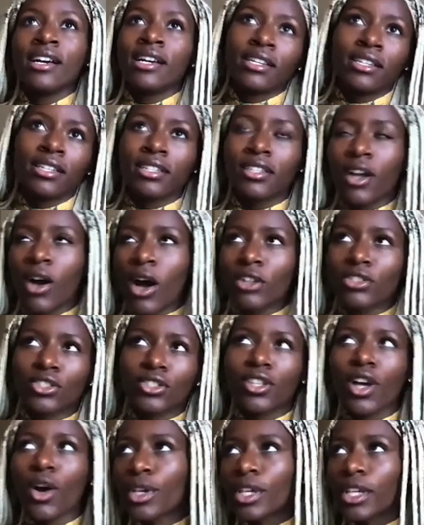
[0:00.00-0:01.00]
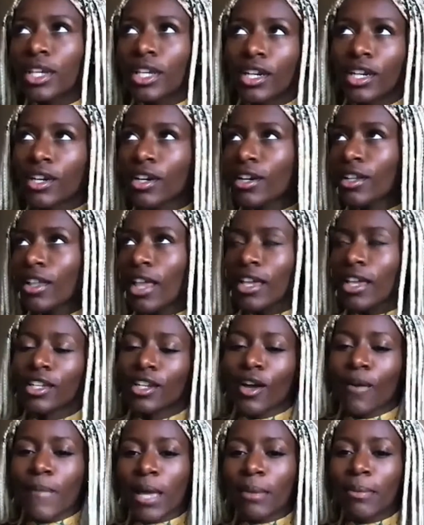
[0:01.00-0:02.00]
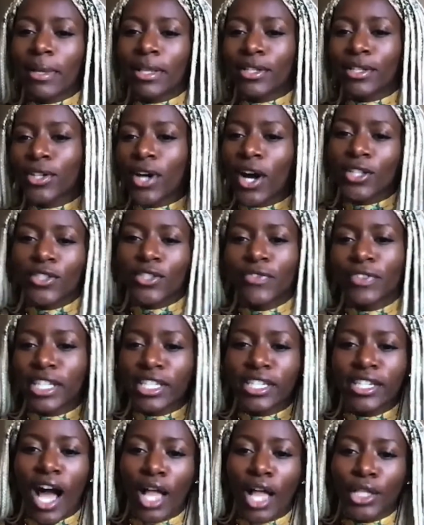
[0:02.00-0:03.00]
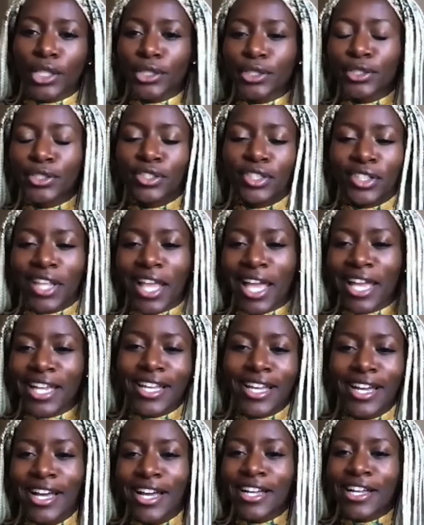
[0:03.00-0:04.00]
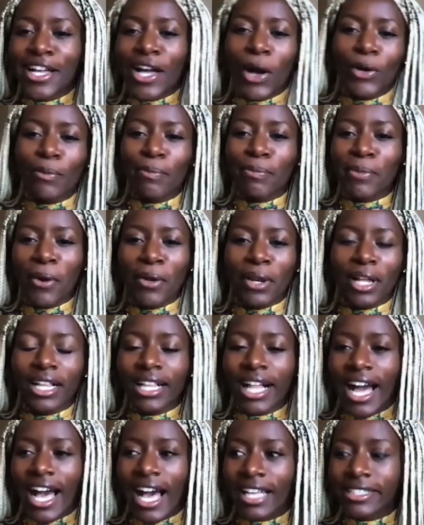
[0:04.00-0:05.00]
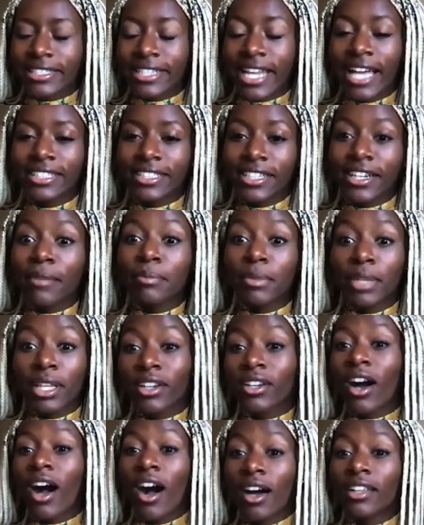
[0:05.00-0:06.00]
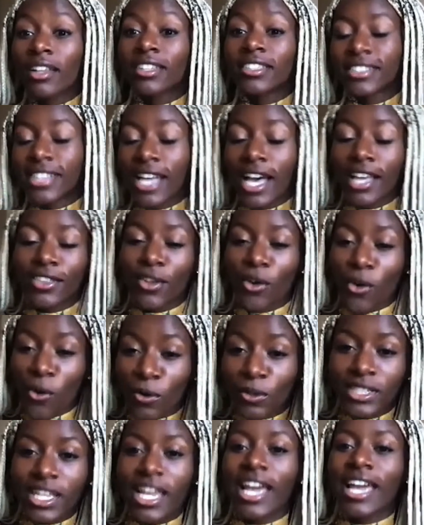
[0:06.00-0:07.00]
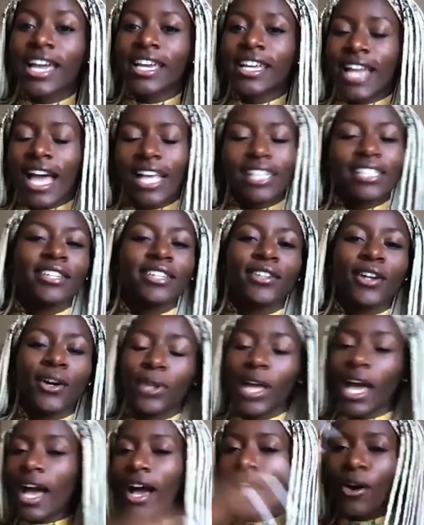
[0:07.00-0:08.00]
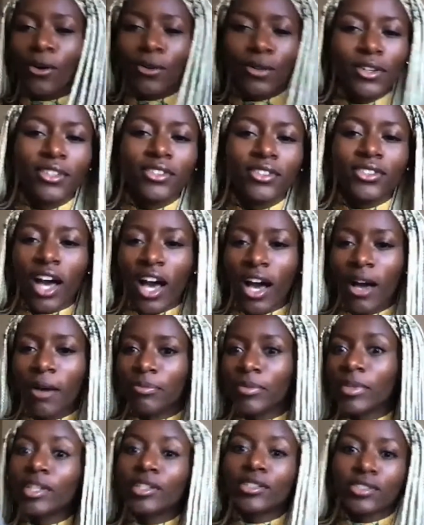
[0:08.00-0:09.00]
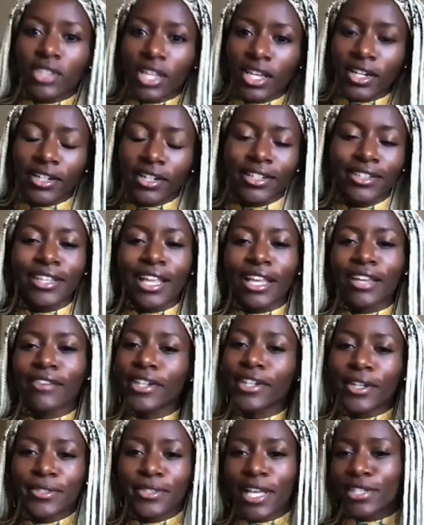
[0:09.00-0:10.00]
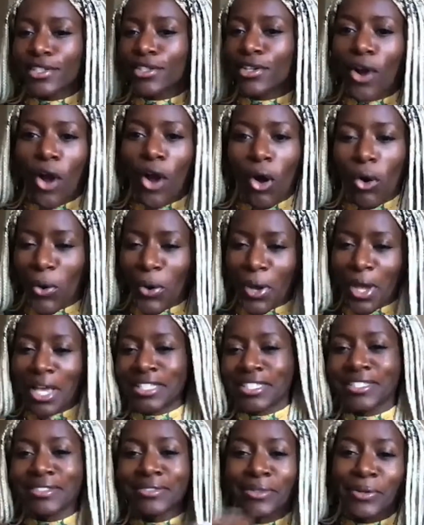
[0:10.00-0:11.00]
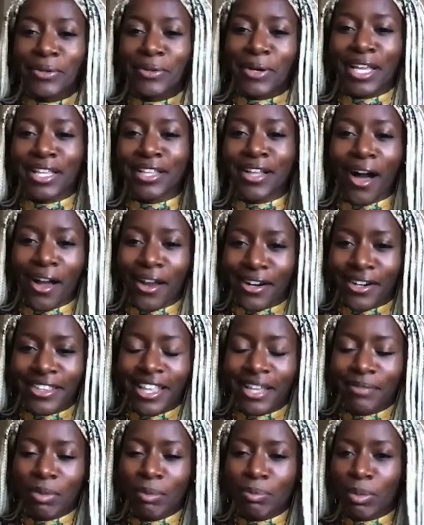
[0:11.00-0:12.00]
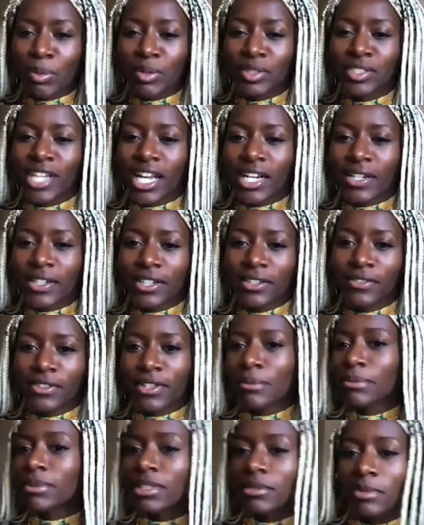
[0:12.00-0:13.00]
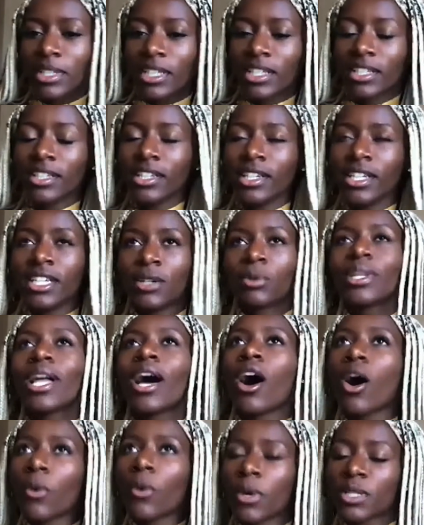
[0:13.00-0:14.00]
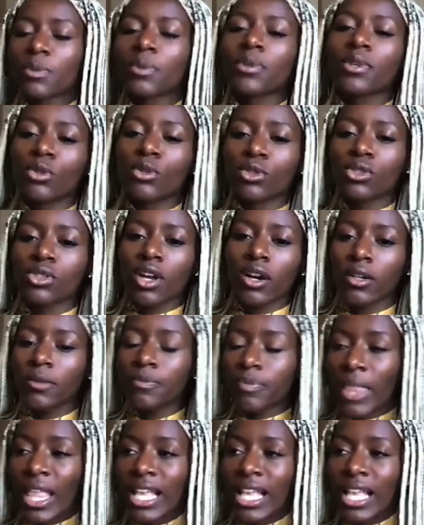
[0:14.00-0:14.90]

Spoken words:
I'll just go here, like, make my little $150 and like go to class. And I ended up being on set the whole day. And as I know now, years later, like video sets are always way longer than people project for them to be. Well, not always, but usually are.